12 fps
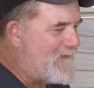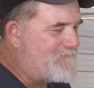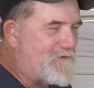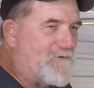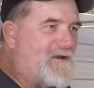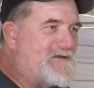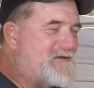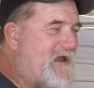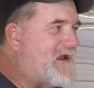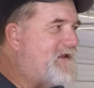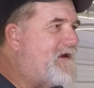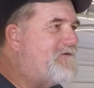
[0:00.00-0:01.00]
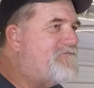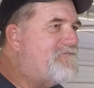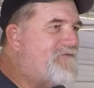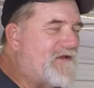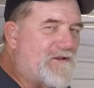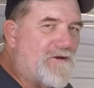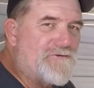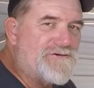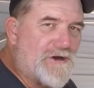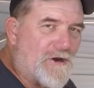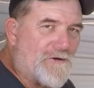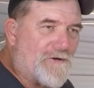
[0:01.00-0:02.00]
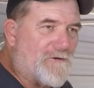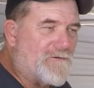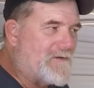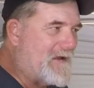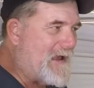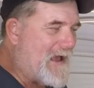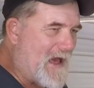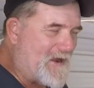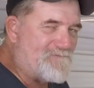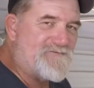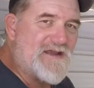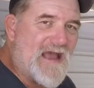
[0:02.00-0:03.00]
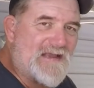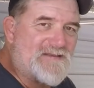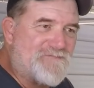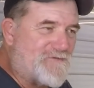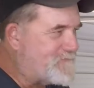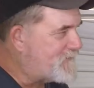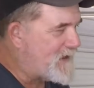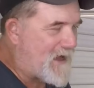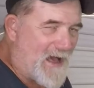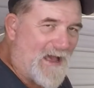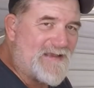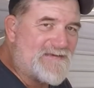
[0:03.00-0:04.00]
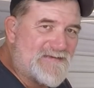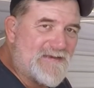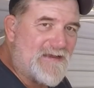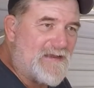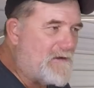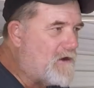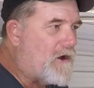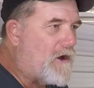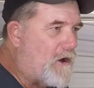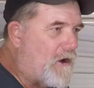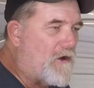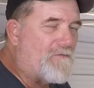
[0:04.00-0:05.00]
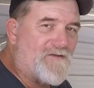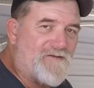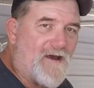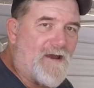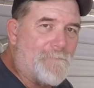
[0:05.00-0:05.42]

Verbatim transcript: There is a fellow charter out of Jacksonville that I see all the time.